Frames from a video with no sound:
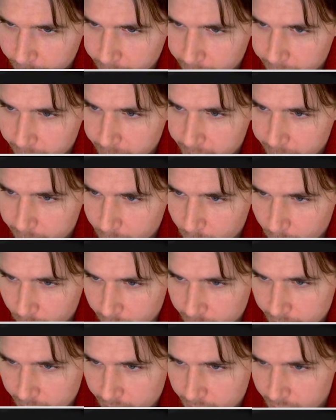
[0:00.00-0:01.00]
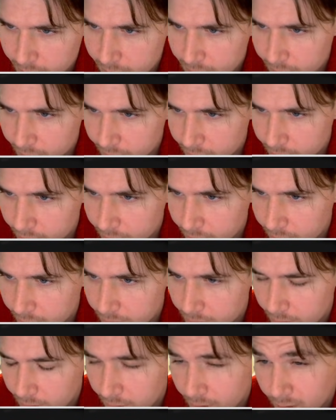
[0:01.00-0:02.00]
make more sense to
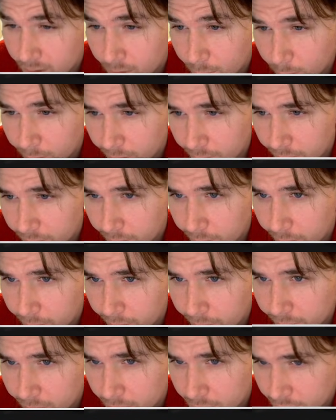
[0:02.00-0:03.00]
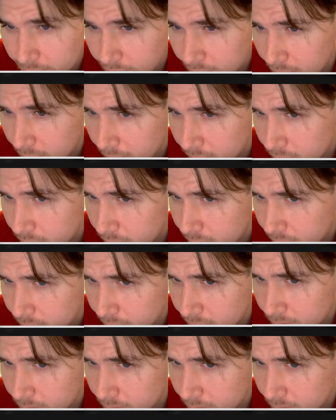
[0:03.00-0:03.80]
take with the threat of discovery.